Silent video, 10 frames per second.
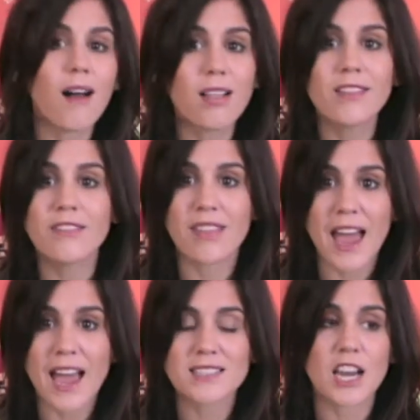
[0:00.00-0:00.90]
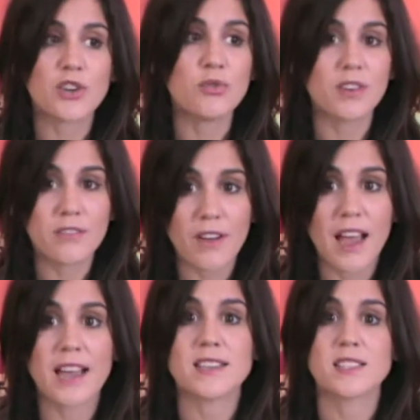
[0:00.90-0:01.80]
all of that and you can
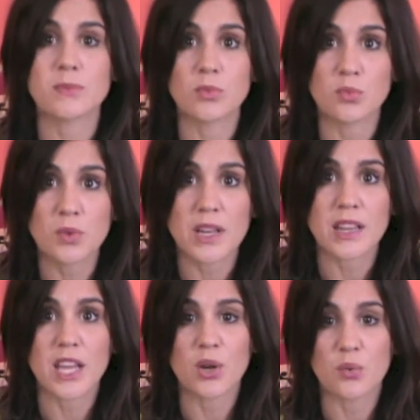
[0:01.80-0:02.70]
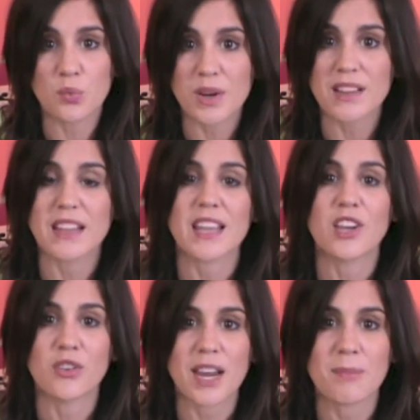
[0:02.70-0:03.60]
find some really,
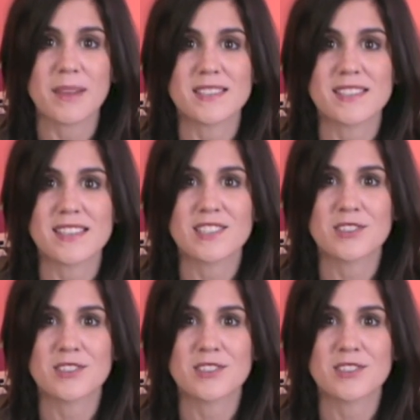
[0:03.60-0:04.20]
really great pieces.